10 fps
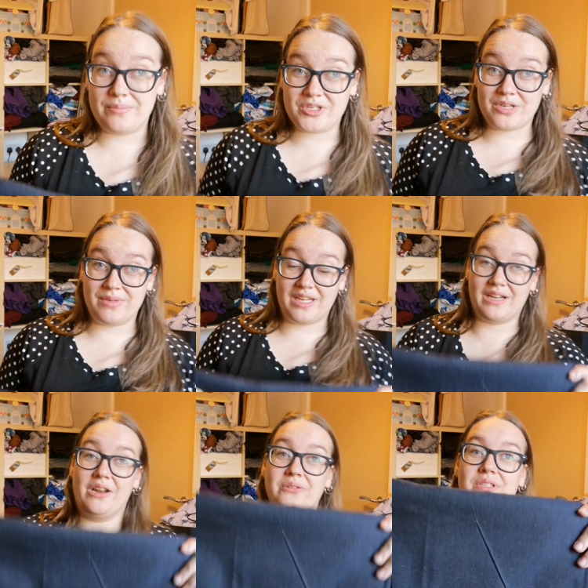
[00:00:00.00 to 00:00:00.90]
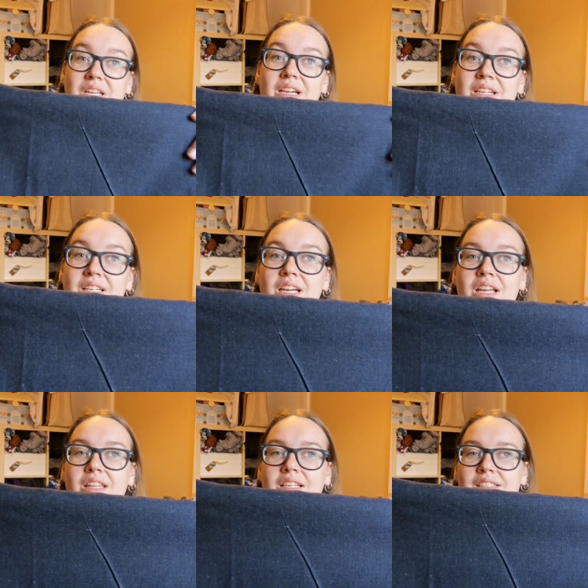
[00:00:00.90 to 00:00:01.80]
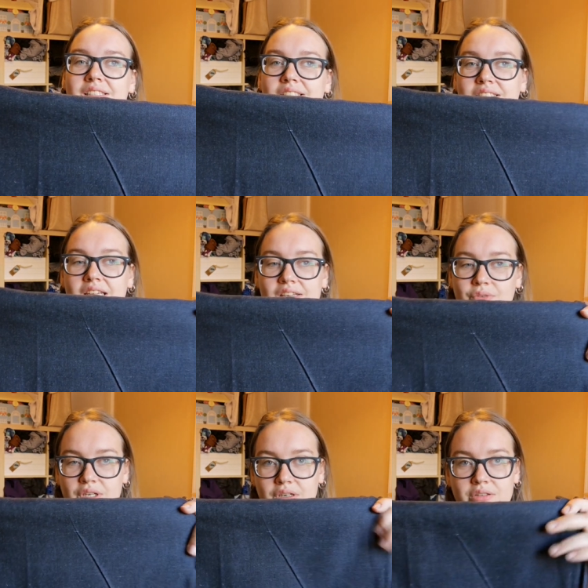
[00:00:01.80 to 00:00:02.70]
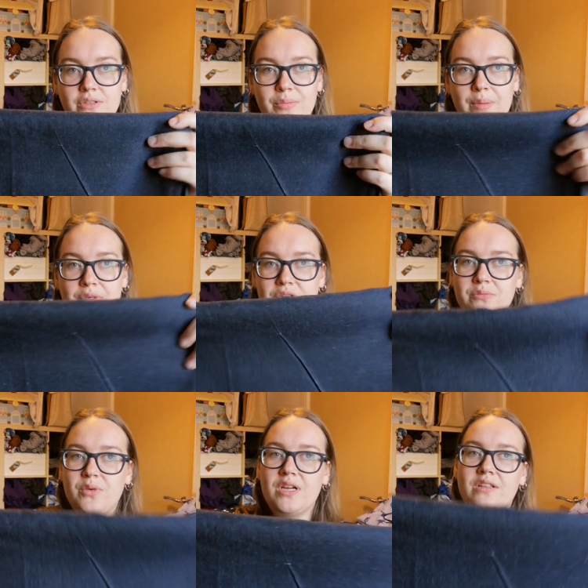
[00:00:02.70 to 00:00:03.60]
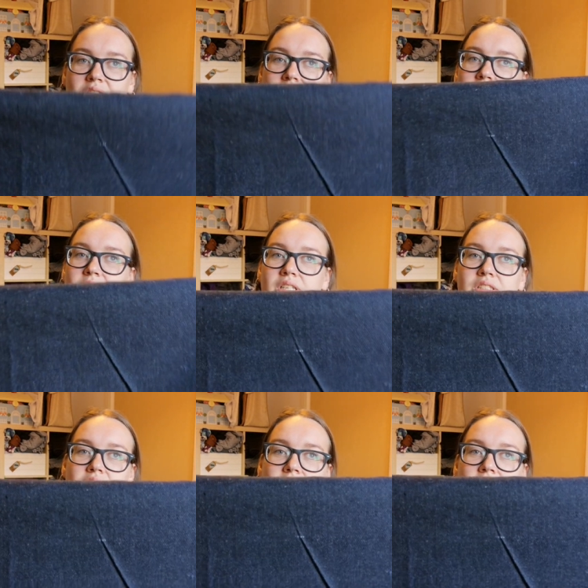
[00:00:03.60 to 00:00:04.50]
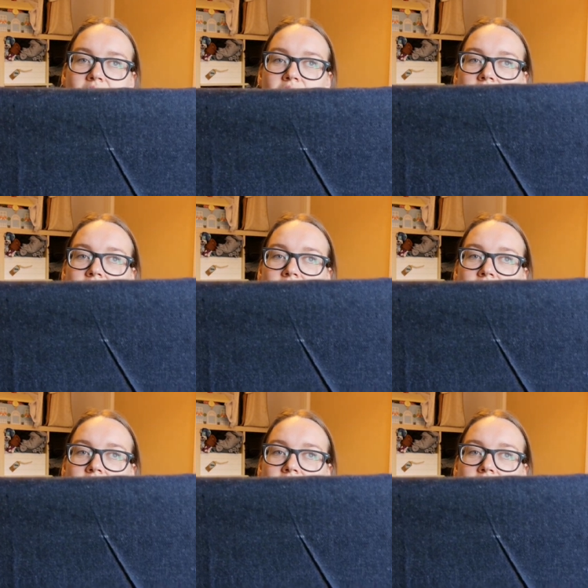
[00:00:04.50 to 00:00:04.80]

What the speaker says: I'm shimmying closer. This is a navy, it might be doing better than I thought actually.